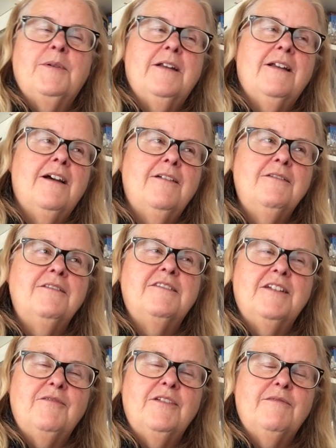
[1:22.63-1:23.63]
but
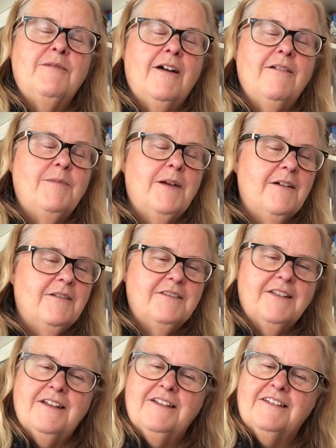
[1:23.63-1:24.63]
175
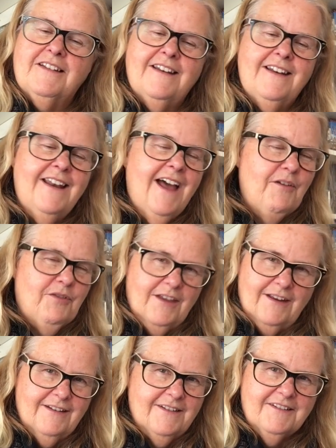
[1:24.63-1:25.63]
pounds is
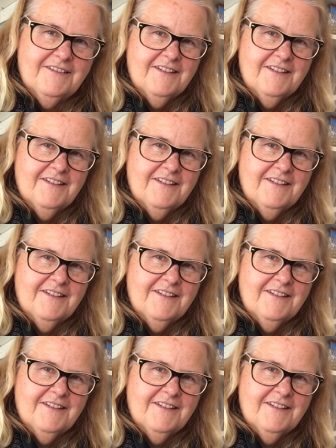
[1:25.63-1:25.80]
nothing to